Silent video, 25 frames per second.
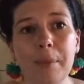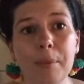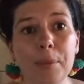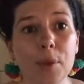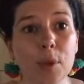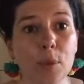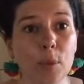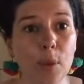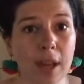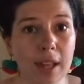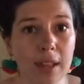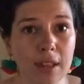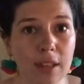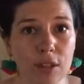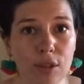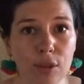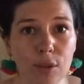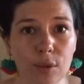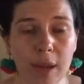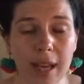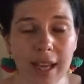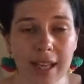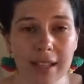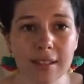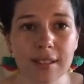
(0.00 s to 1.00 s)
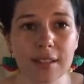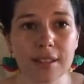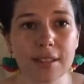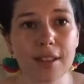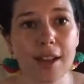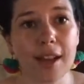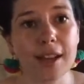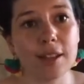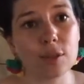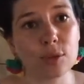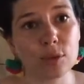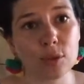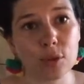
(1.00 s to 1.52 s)
The way that you
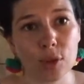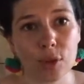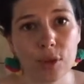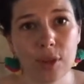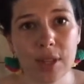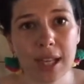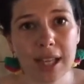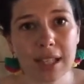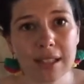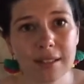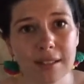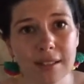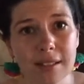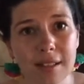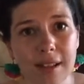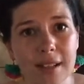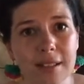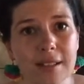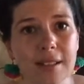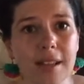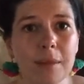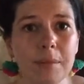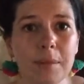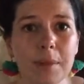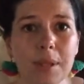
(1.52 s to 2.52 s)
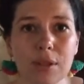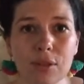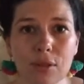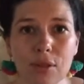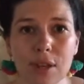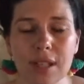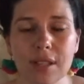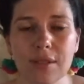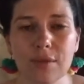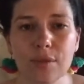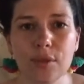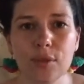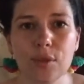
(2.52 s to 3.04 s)
exercise or don't exercise can be
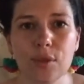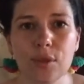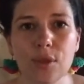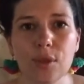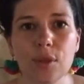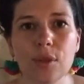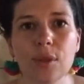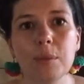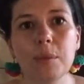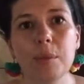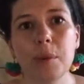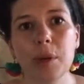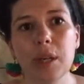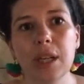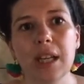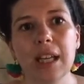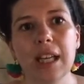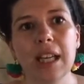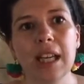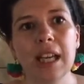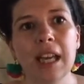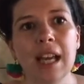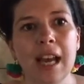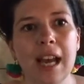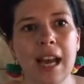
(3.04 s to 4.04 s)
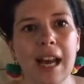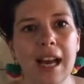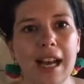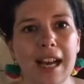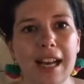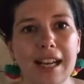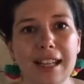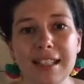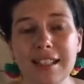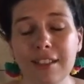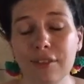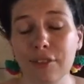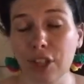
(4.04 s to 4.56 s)
stressful to the body.
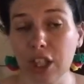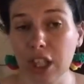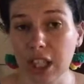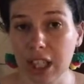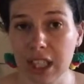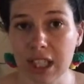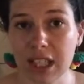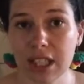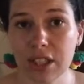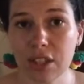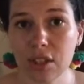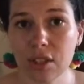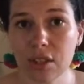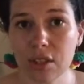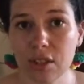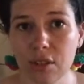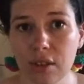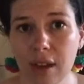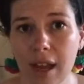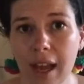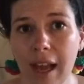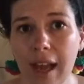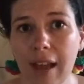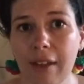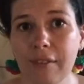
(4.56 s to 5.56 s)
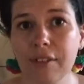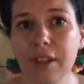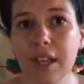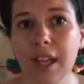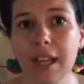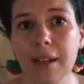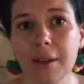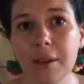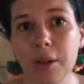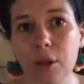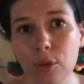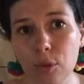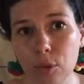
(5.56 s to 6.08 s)
Different conditions you have
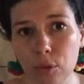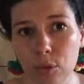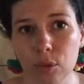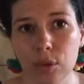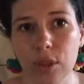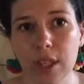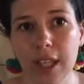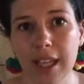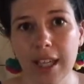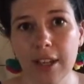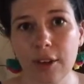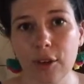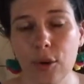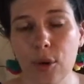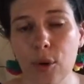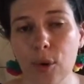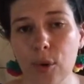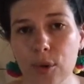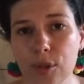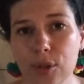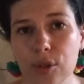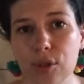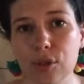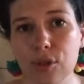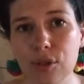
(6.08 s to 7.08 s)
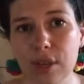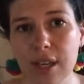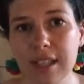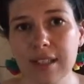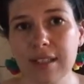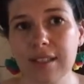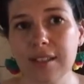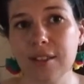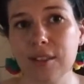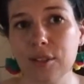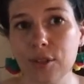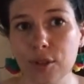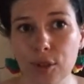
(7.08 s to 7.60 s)
can cause
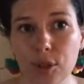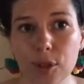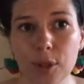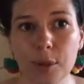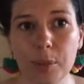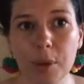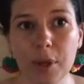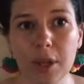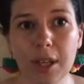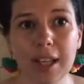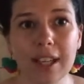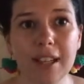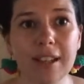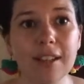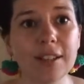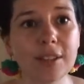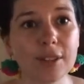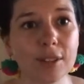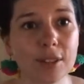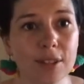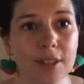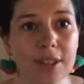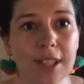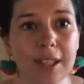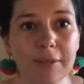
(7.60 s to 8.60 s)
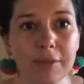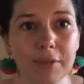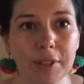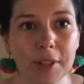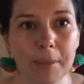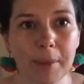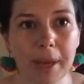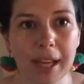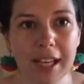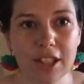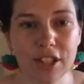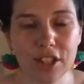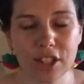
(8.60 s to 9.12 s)
stress to the body, because
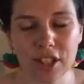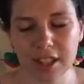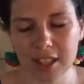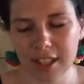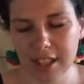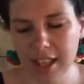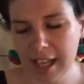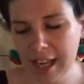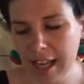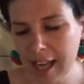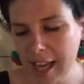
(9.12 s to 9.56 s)
inflammation.